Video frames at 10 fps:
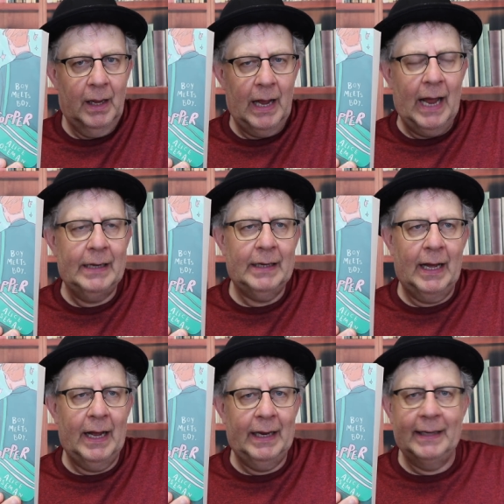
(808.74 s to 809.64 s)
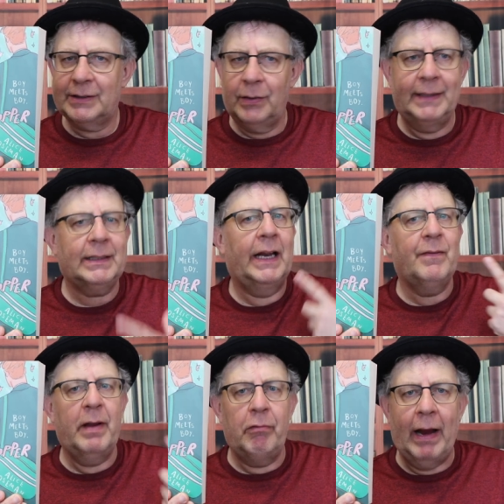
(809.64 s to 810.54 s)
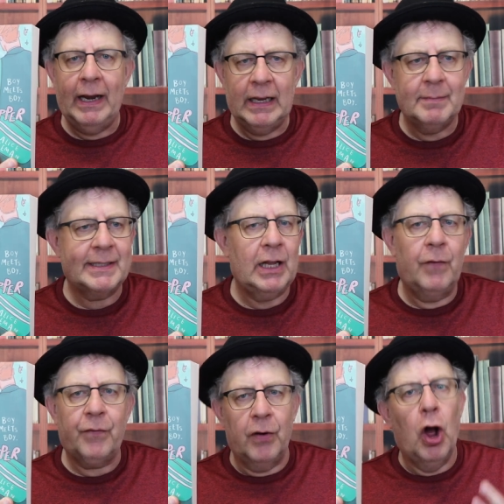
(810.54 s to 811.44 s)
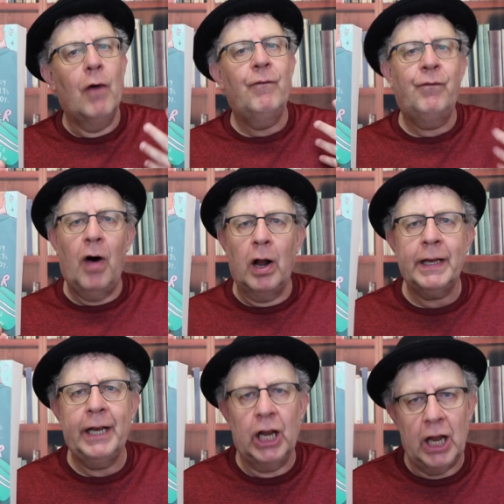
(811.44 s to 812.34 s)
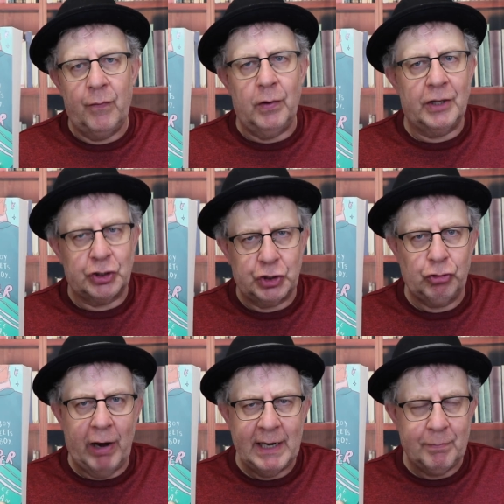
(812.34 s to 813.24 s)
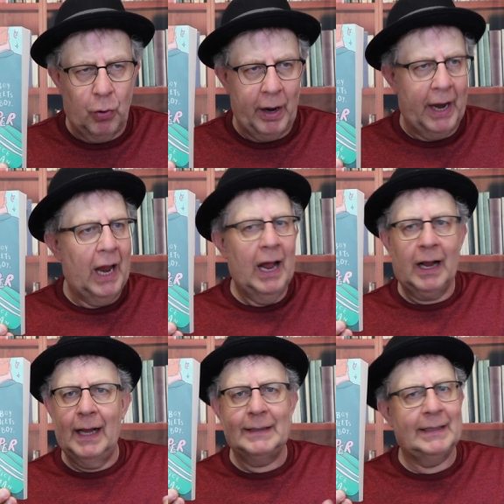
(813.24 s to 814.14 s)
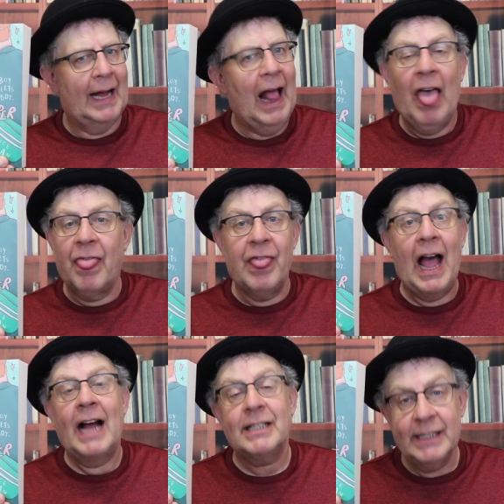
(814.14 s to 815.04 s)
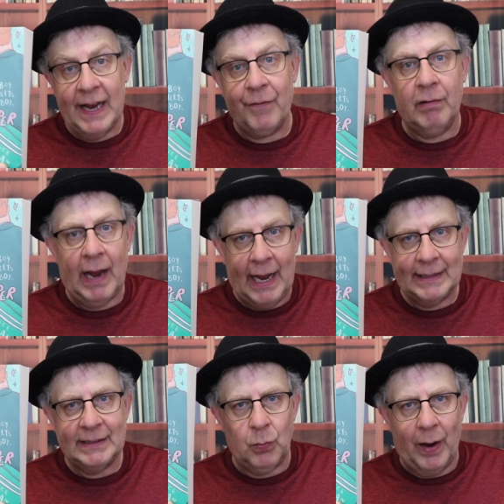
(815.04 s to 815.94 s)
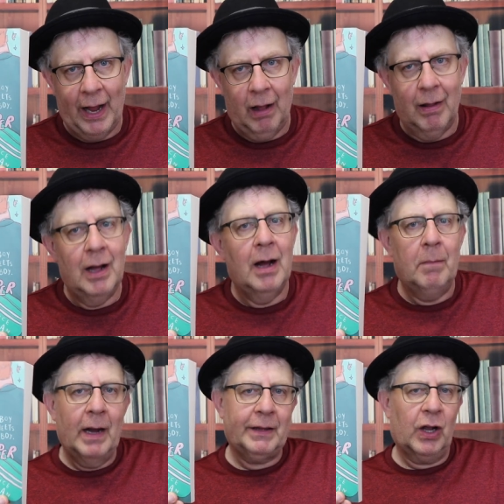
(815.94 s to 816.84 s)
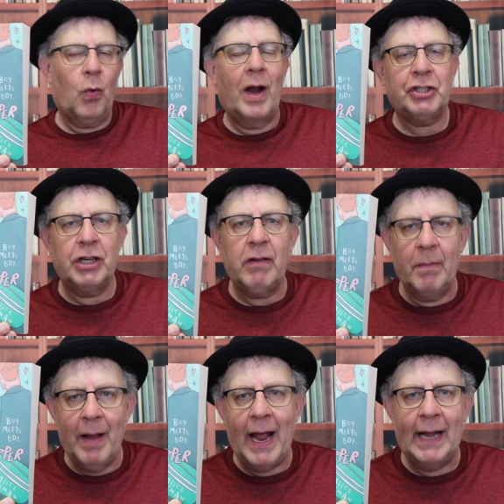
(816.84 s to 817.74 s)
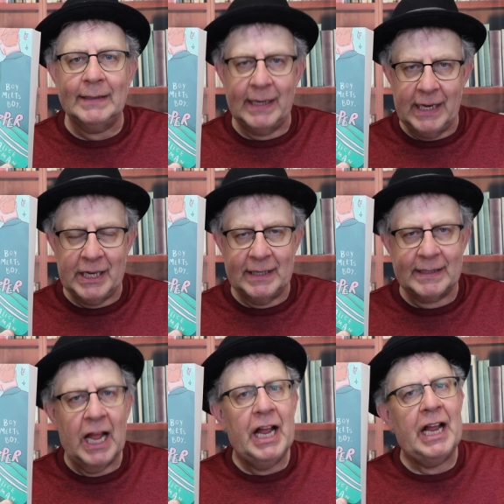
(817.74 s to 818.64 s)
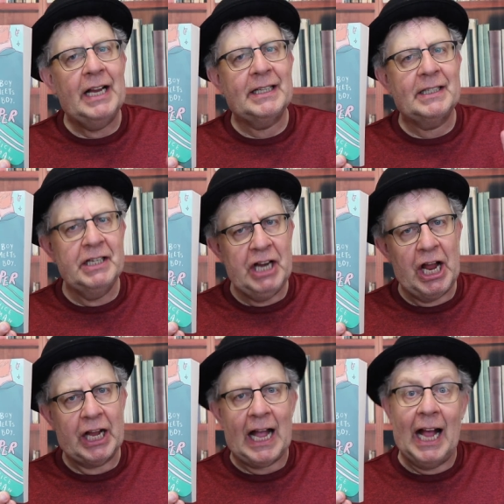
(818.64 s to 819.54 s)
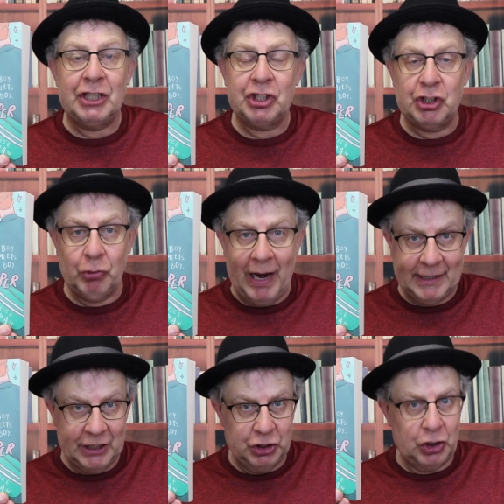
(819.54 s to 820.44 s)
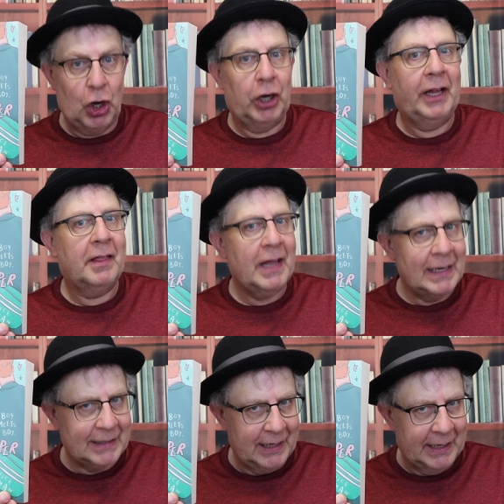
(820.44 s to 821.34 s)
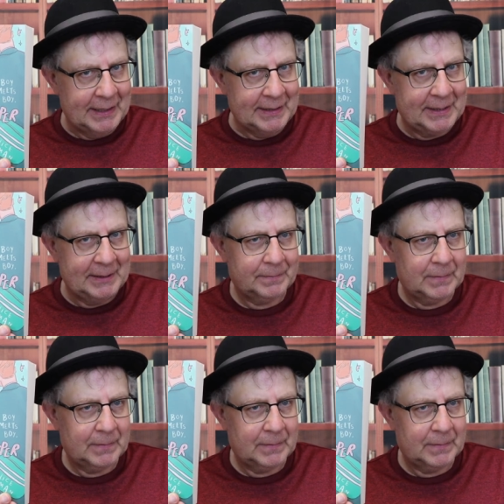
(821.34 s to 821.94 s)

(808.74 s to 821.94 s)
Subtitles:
And he's kind of berating himself for falling in love with a straight boy, because that never ends well. But the question remains is Nick as straight as Charlie thinks he is?